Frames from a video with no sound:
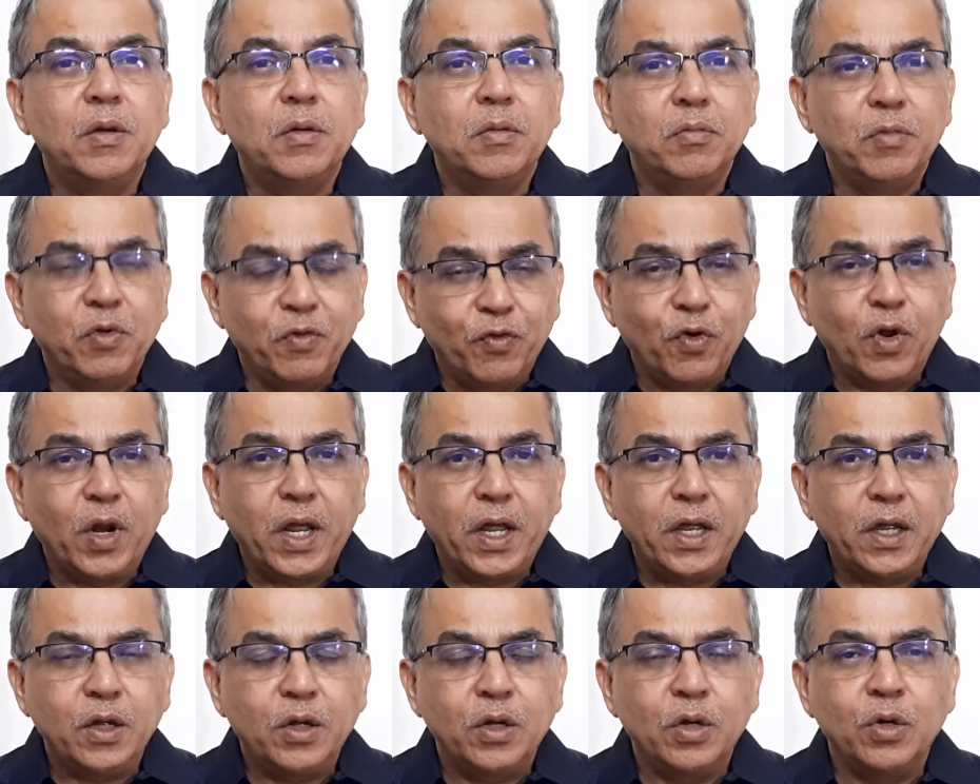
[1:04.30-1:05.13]
Before
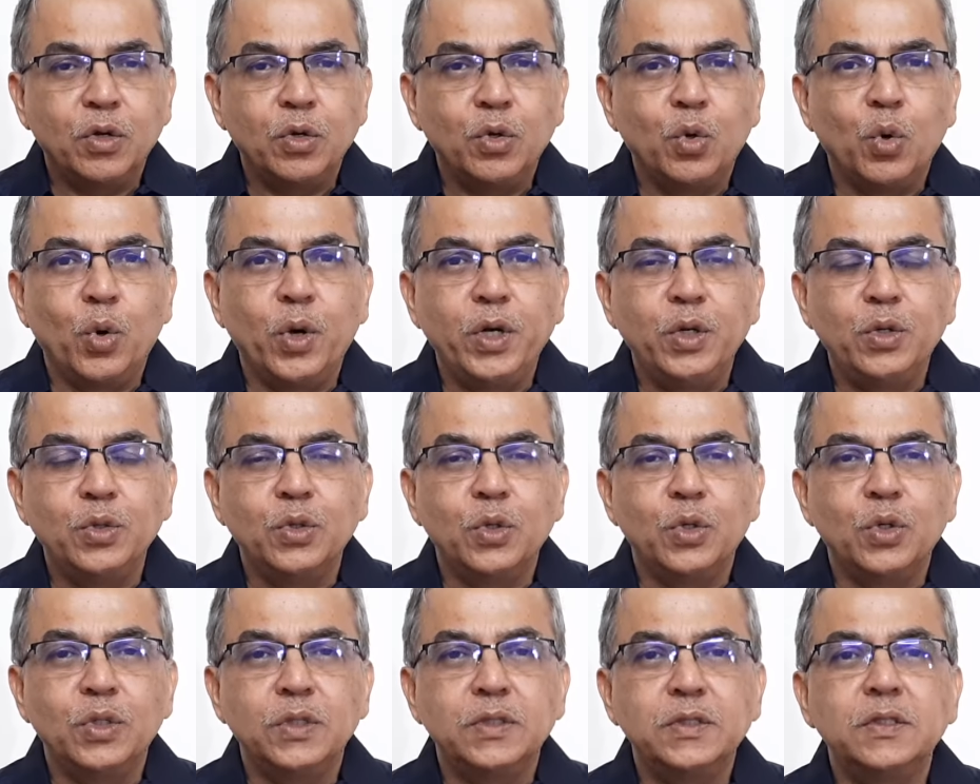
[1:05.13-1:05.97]
I go into
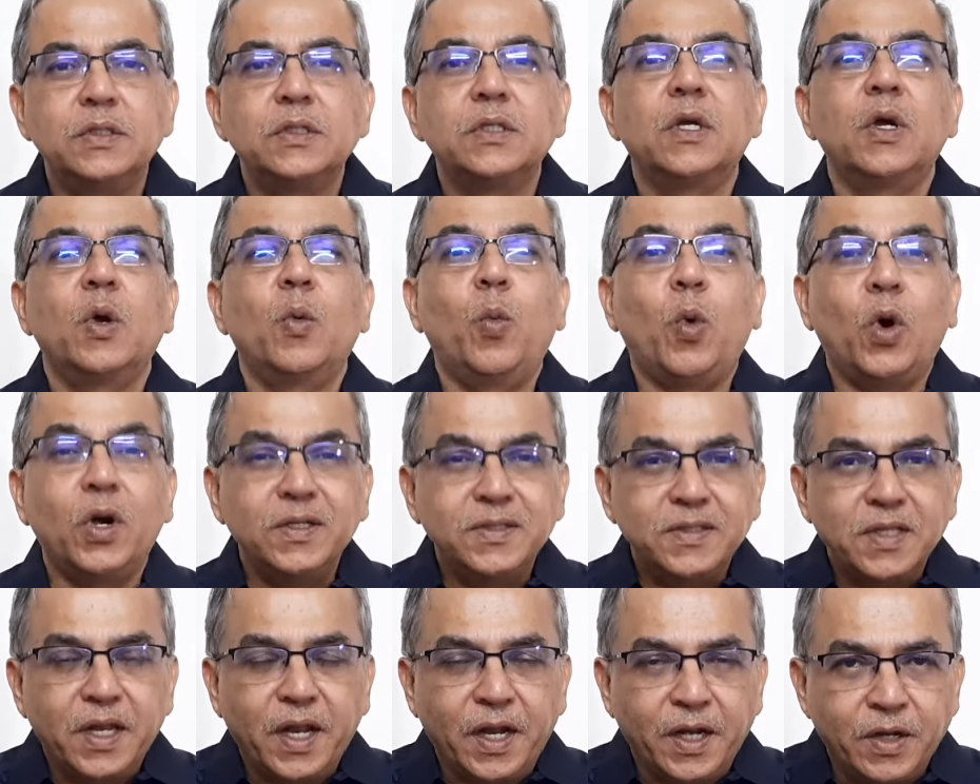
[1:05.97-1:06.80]
those, what
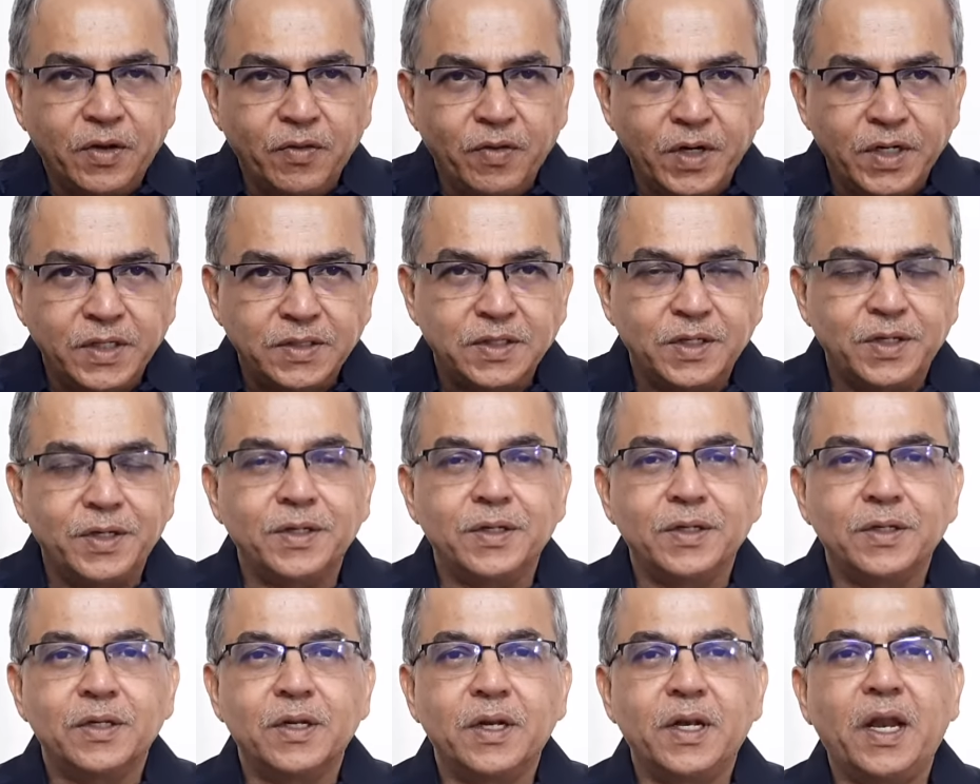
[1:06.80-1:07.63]
is an activity center?